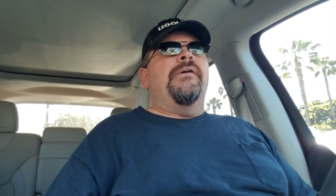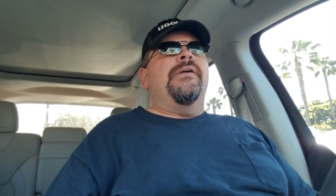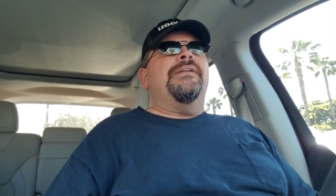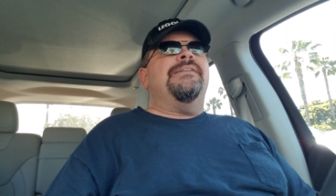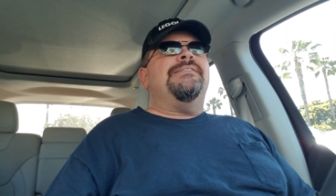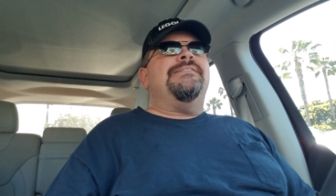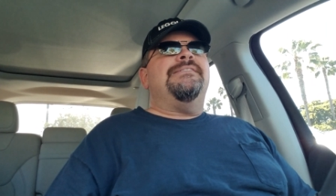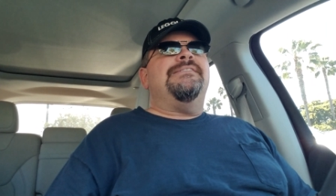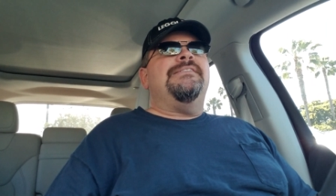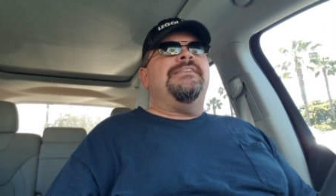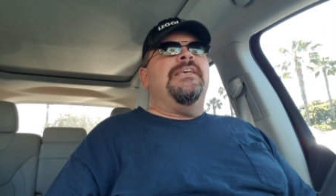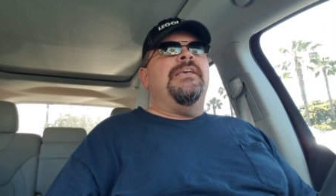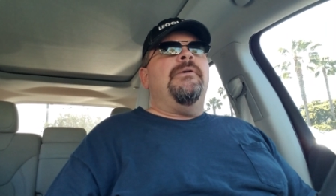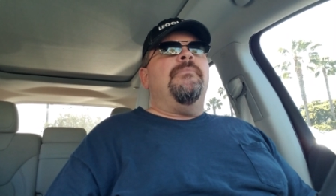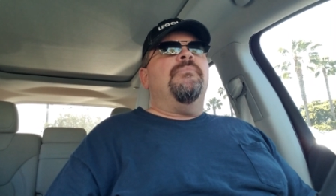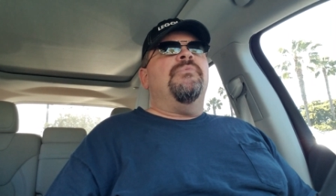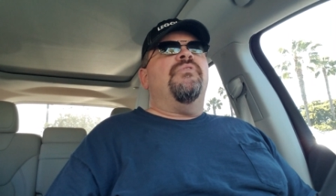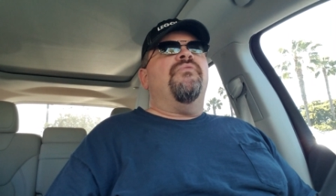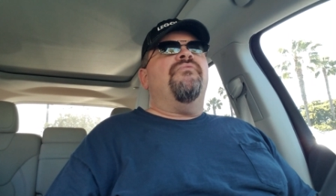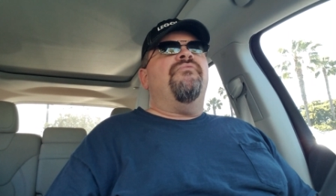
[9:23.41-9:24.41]
It
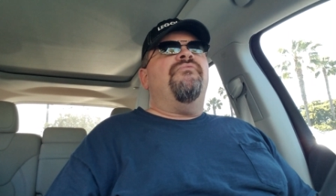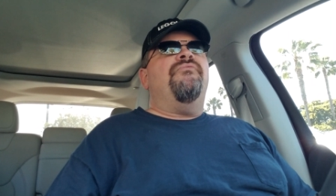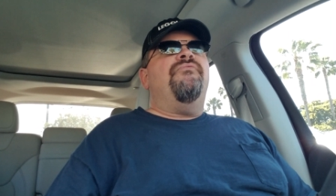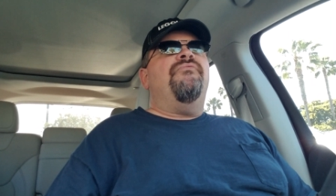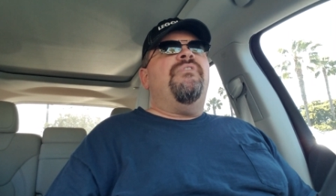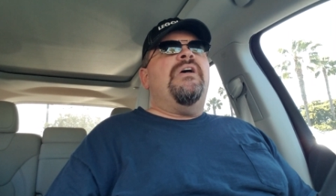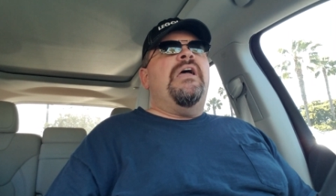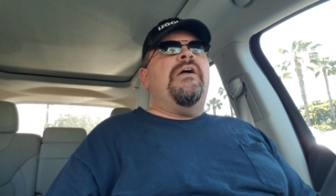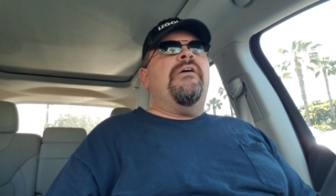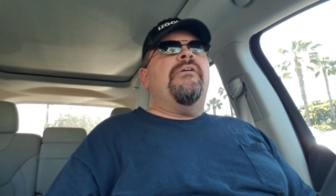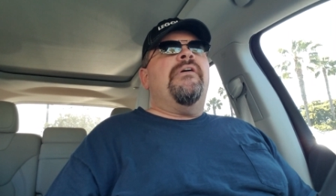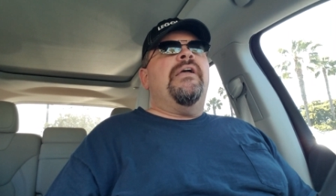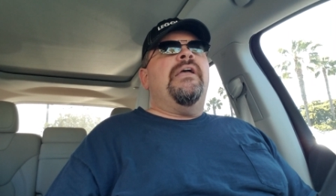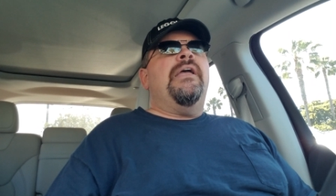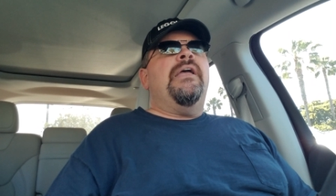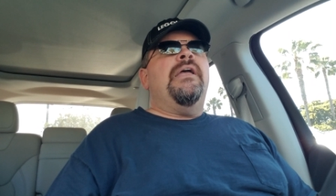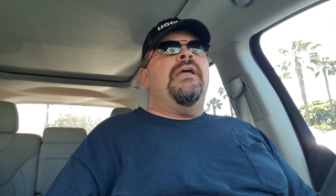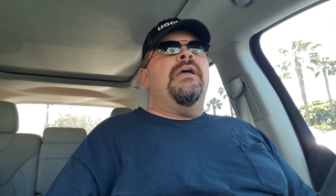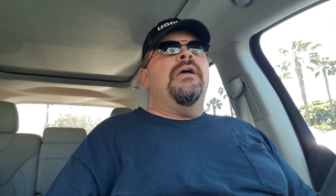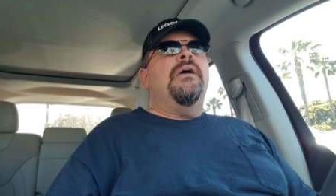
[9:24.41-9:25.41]
seemed
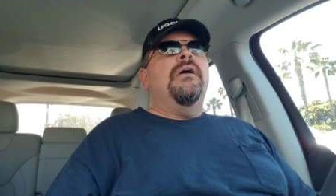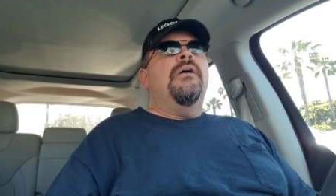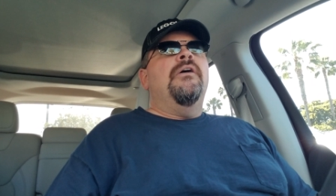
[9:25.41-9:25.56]
very,